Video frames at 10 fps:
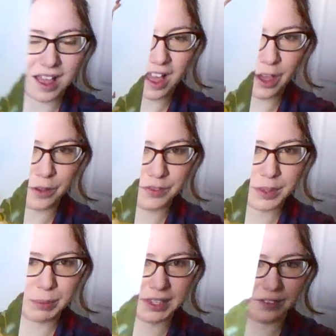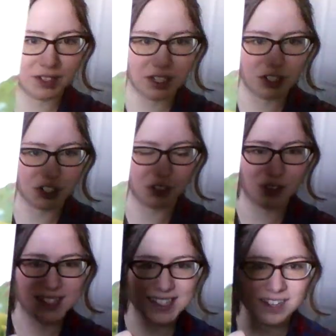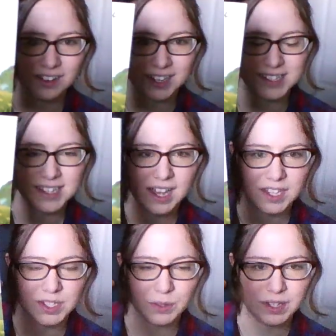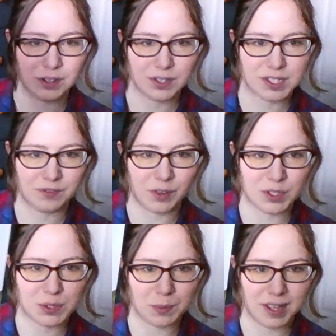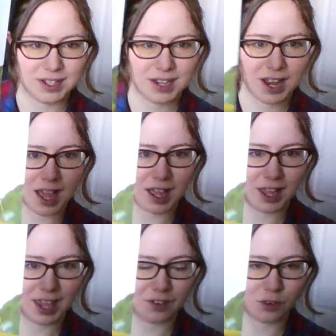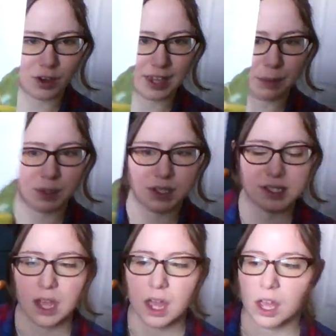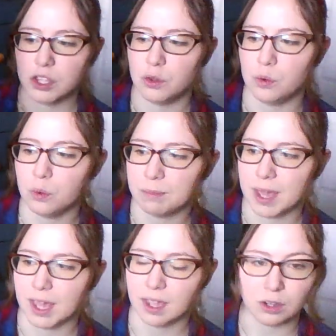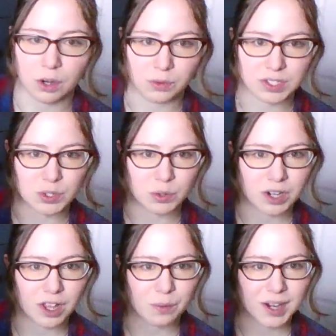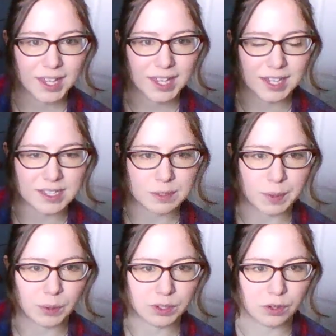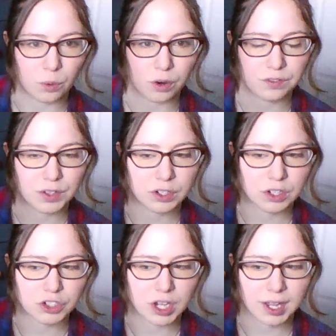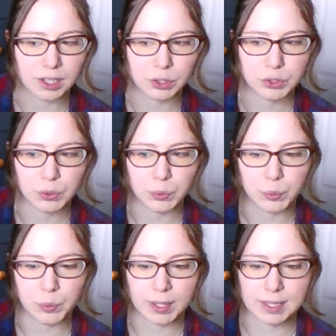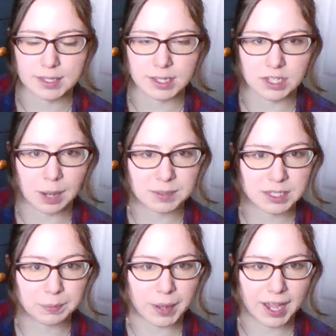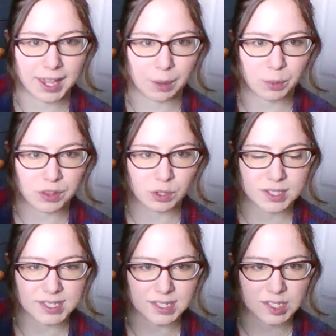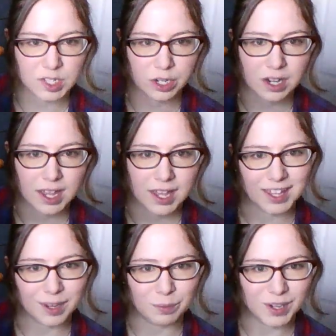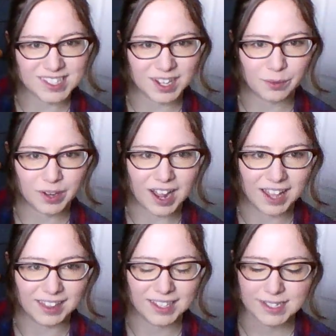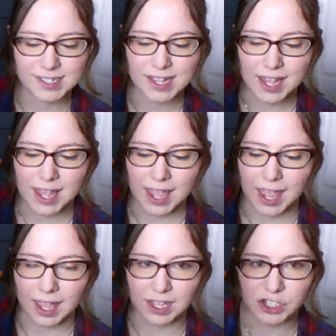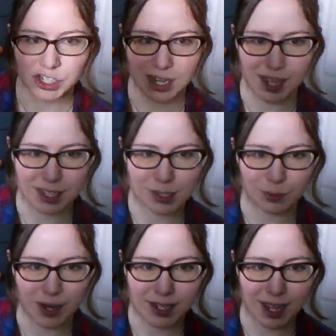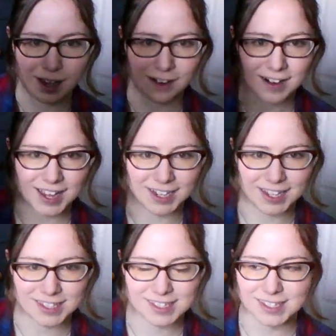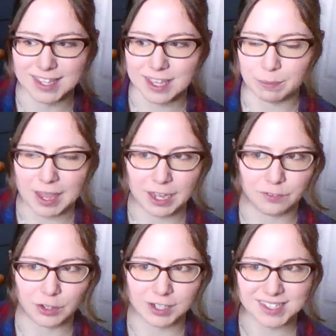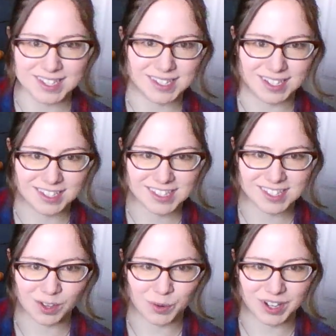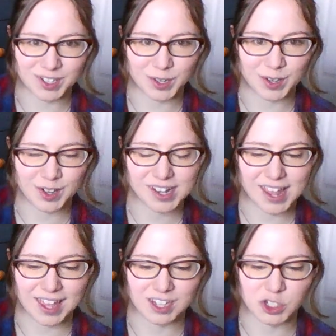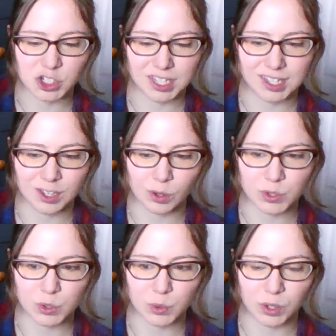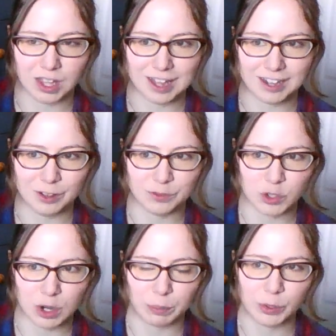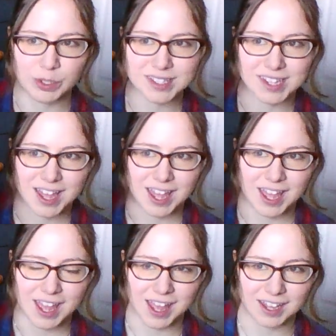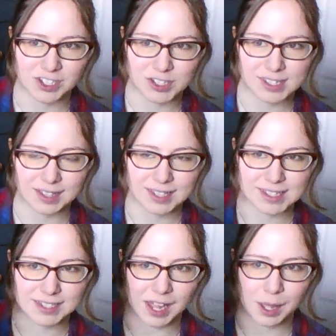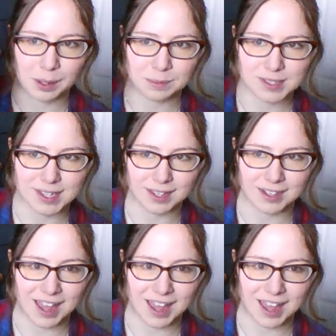of the beloved children's series. So here's the first one, uh, Anne of Green Gables. You may know the story already. It is about an orphan child who is adopted by a brother and sister in Prince Edward Island, and she has red hair, and it's the bane of her existence, according to her, and she goes through a lot of troubles and just klutzy times and